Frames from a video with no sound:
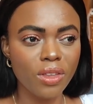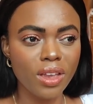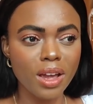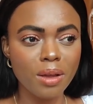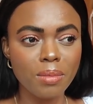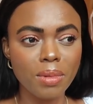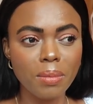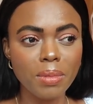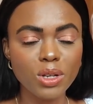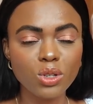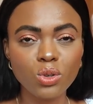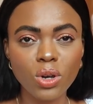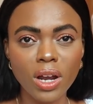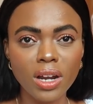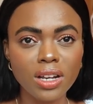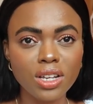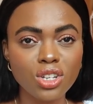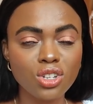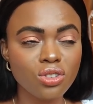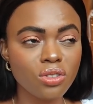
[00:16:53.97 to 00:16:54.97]
and maybe trying
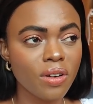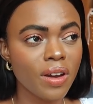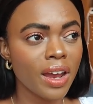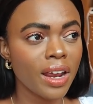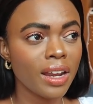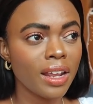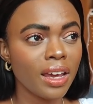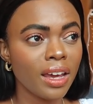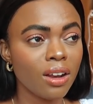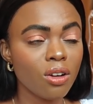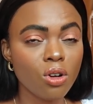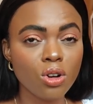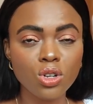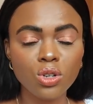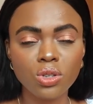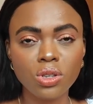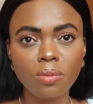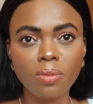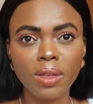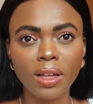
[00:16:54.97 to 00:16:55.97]
to straighten it or
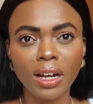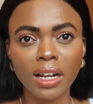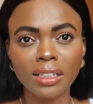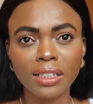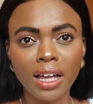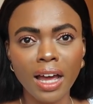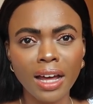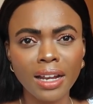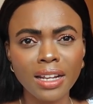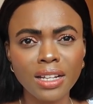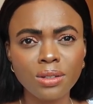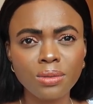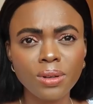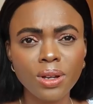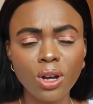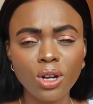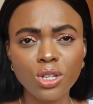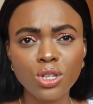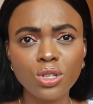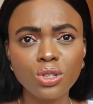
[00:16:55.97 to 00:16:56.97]
do something like that it's really
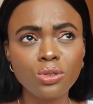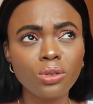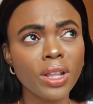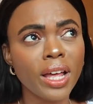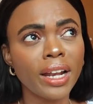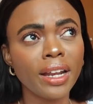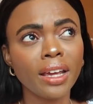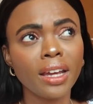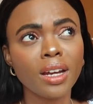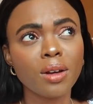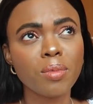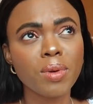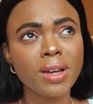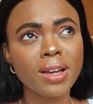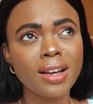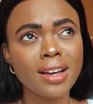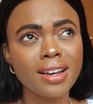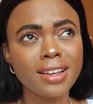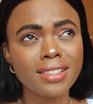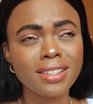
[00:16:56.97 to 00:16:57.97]
hard to do that here
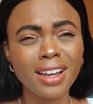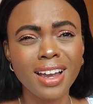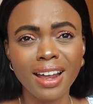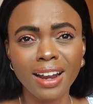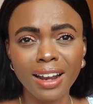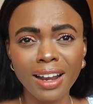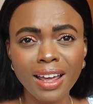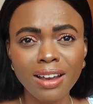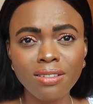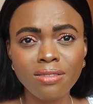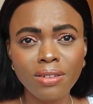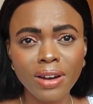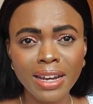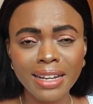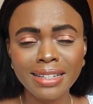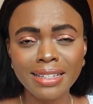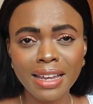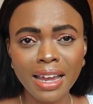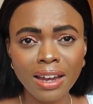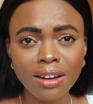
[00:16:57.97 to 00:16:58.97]
because it kind of like
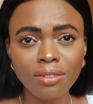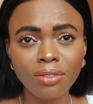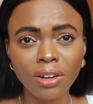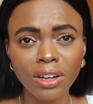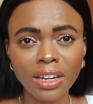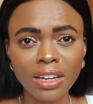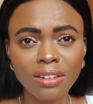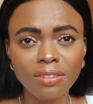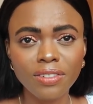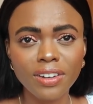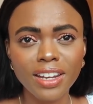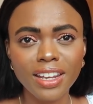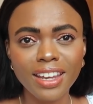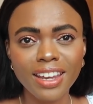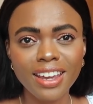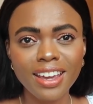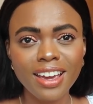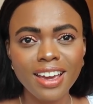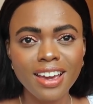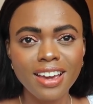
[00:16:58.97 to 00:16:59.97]
rains every
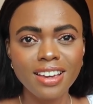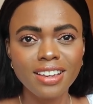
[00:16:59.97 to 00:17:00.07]
evening